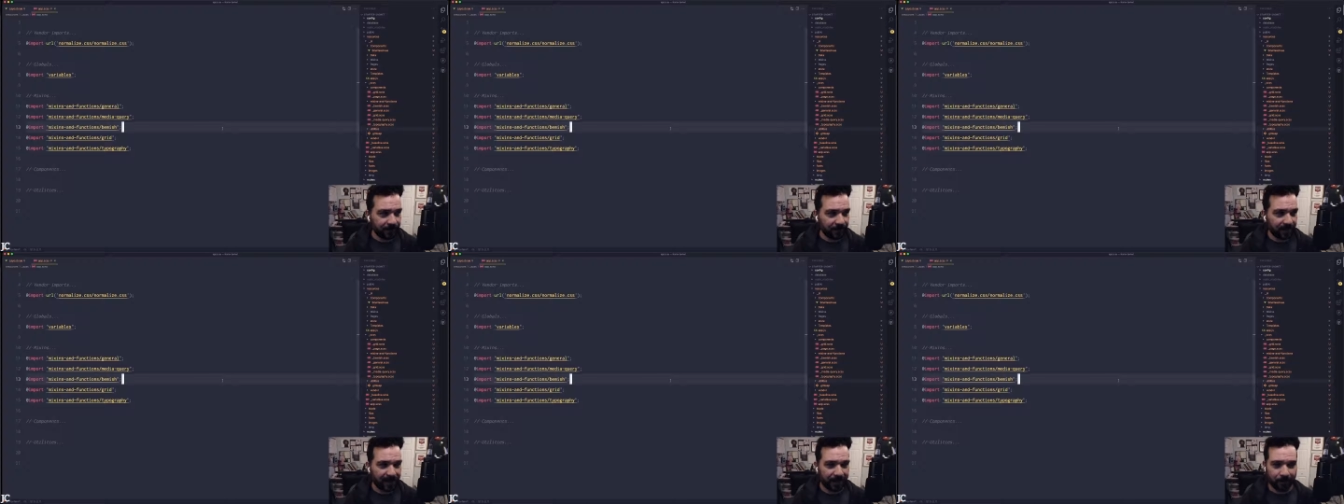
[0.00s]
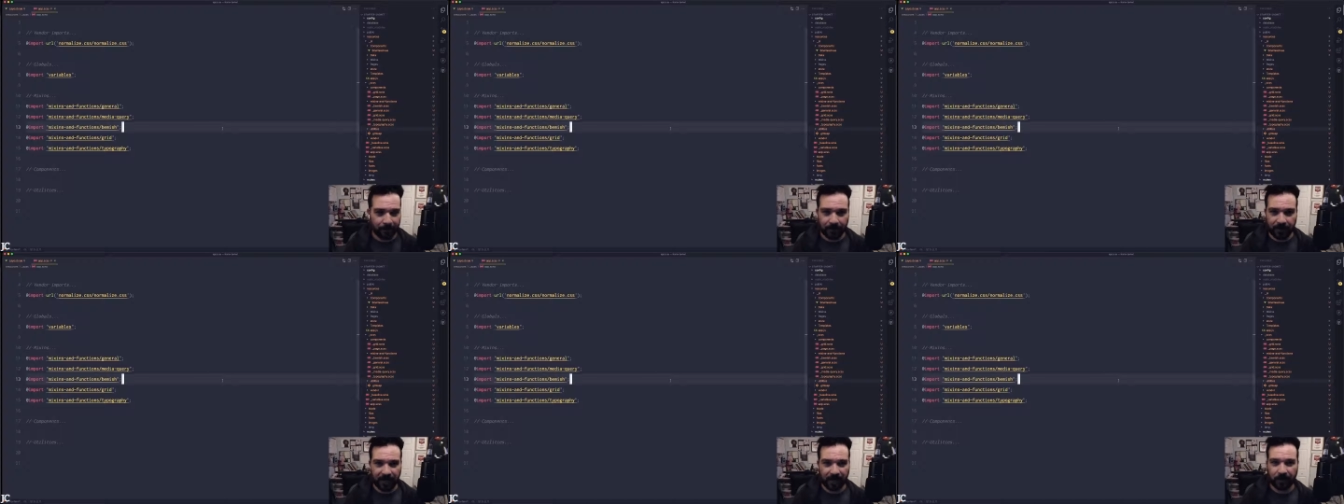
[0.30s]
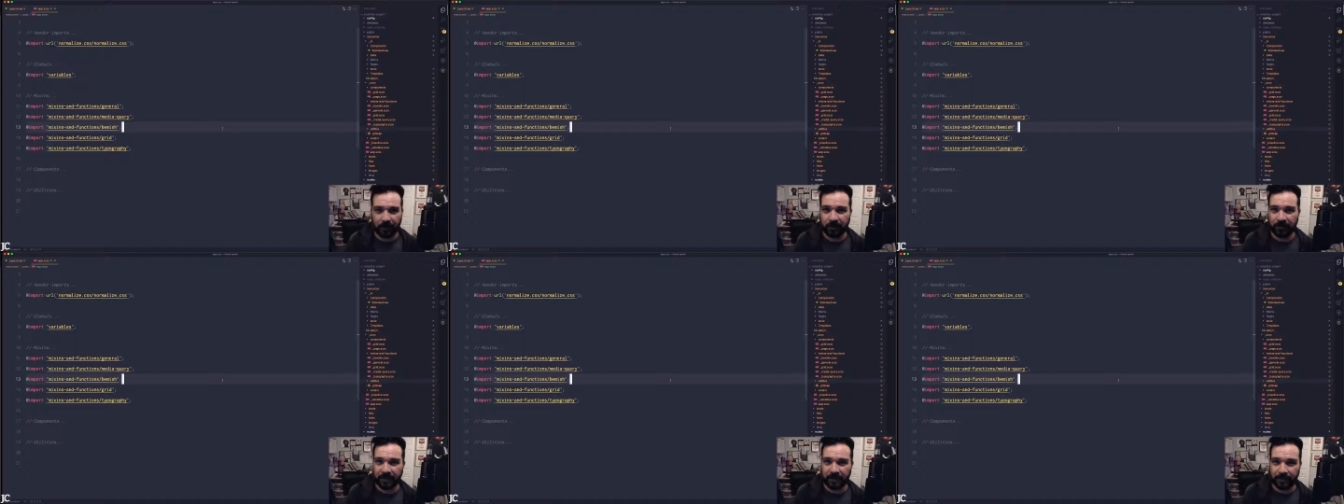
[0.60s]
like I
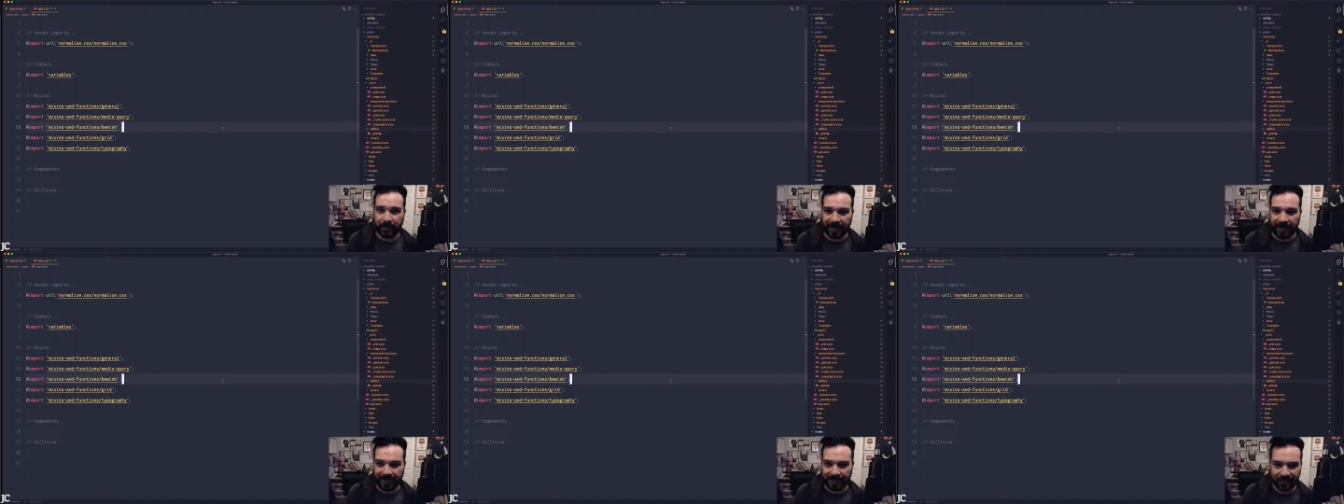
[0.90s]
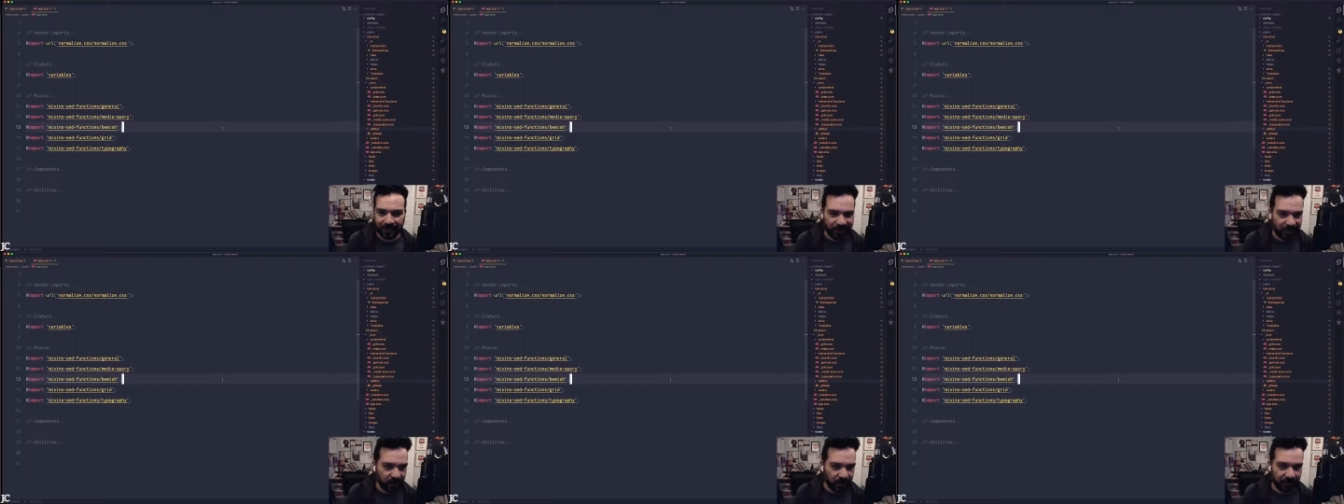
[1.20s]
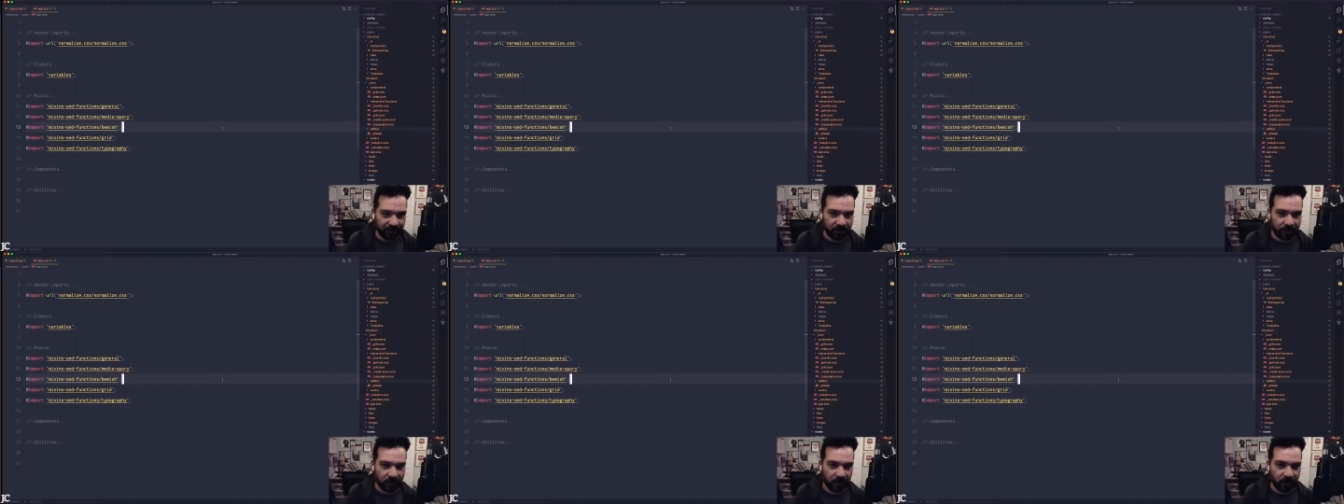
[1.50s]
don't know if it's a package that you
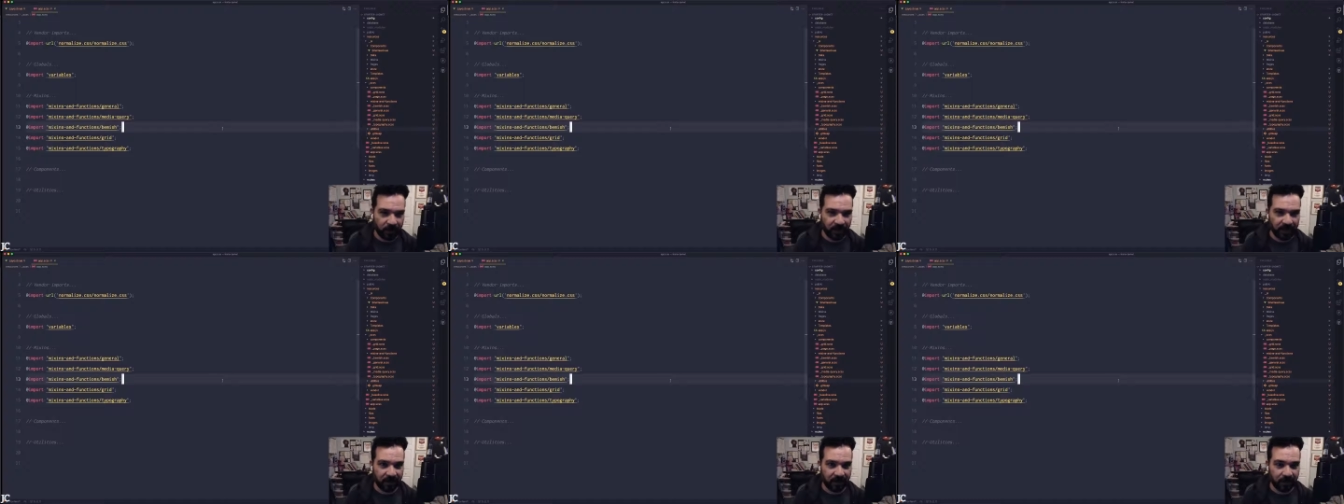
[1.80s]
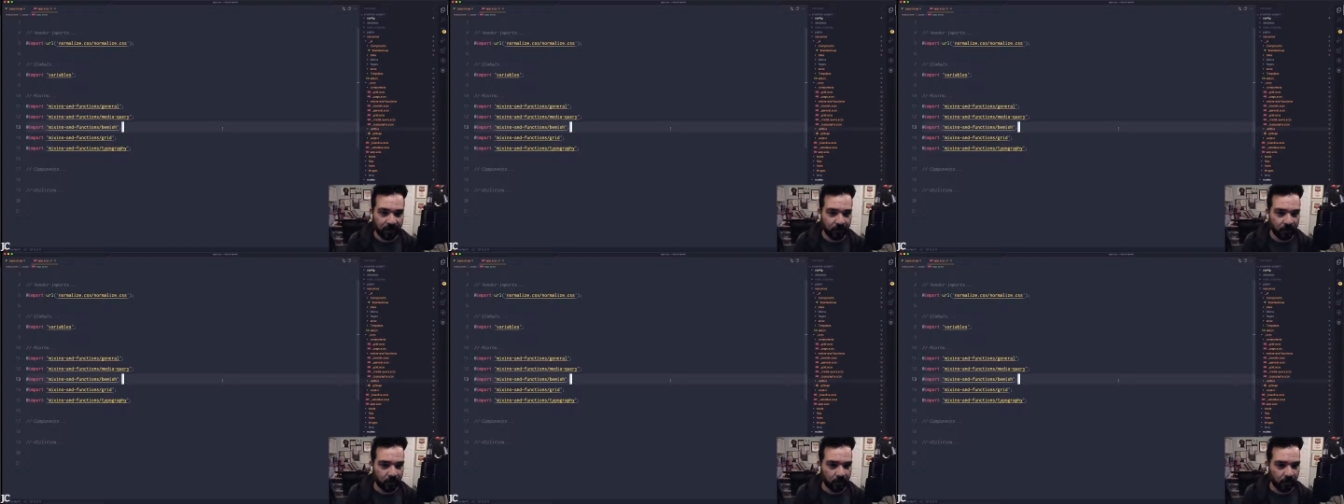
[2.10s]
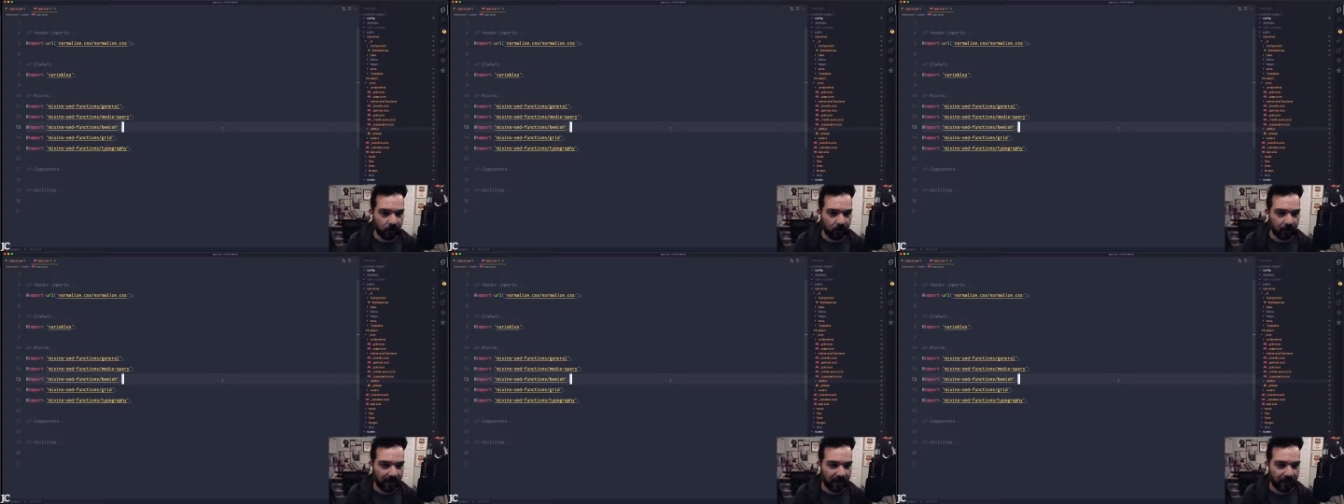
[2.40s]
have to pull in
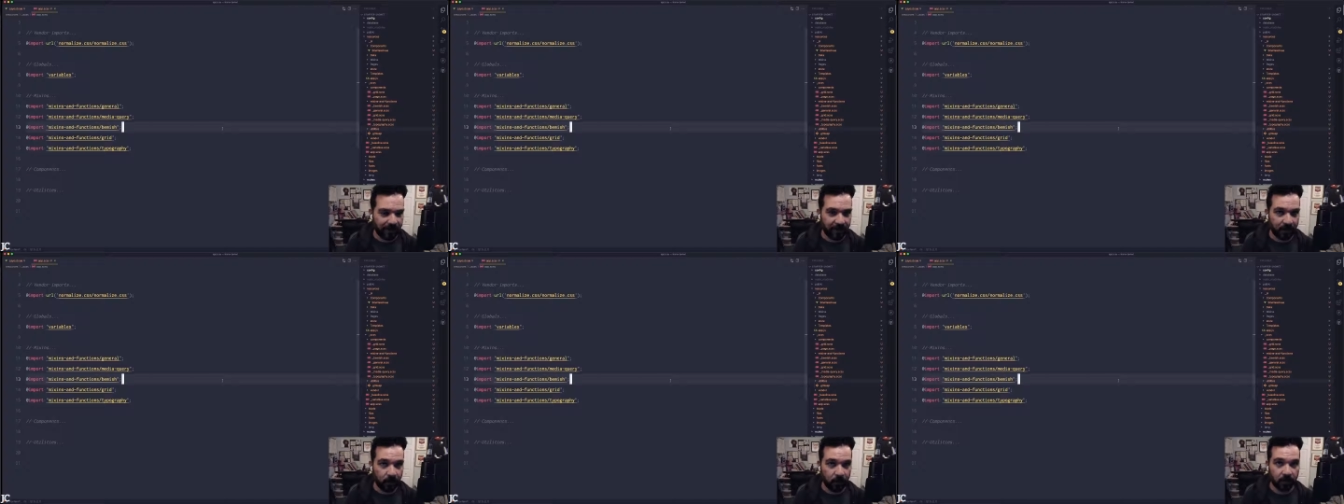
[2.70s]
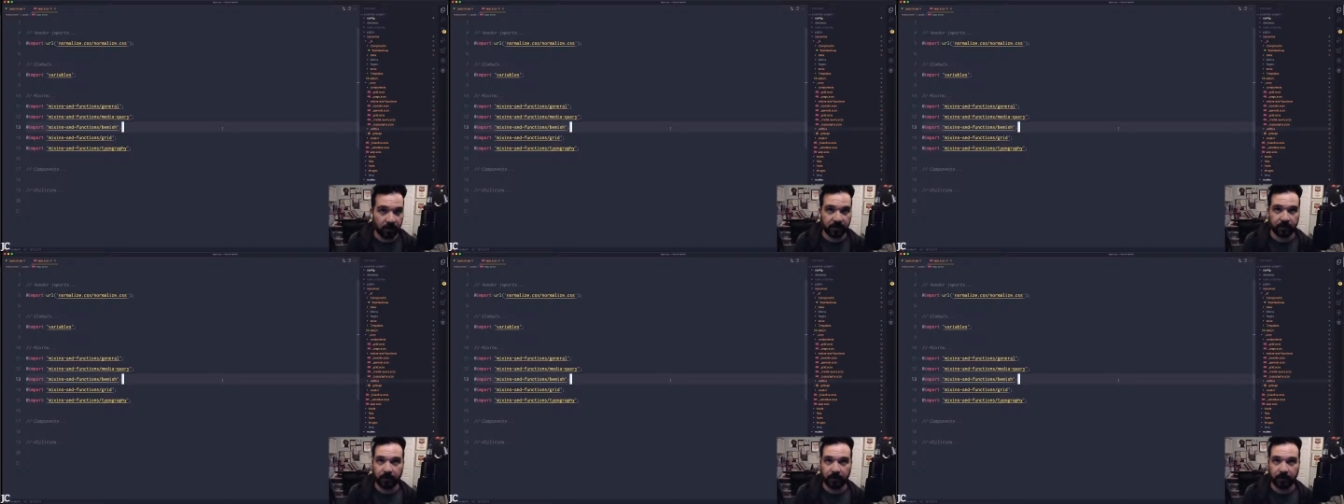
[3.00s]
or how that works,